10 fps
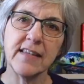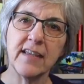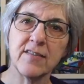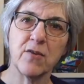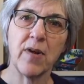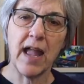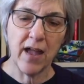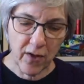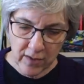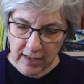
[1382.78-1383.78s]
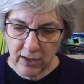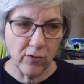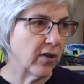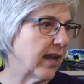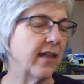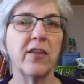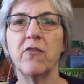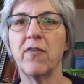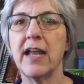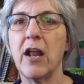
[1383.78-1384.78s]
things around and you look at and
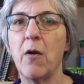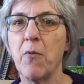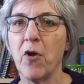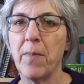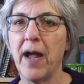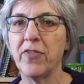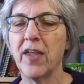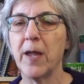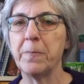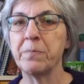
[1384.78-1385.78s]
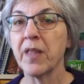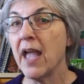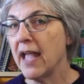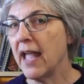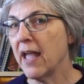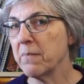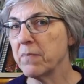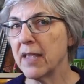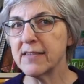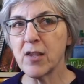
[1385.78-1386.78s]
you find out more about them.
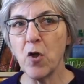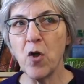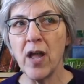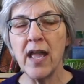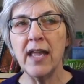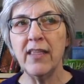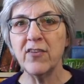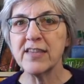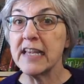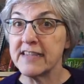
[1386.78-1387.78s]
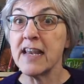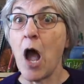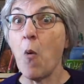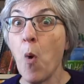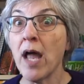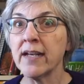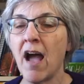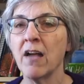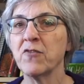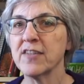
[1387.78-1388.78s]
And so it's not one
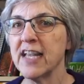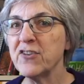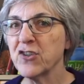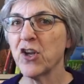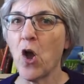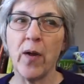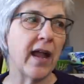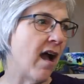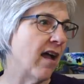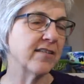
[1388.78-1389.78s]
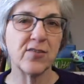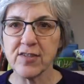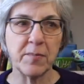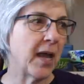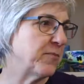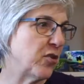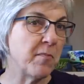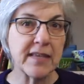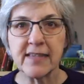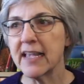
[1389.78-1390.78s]
conversation going on. So sometimes you
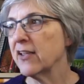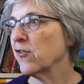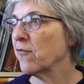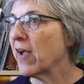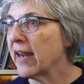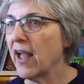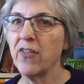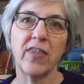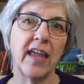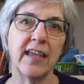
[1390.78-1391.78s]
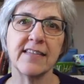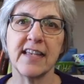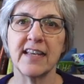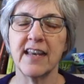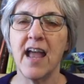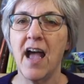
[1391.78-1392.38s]
miss things or find out things and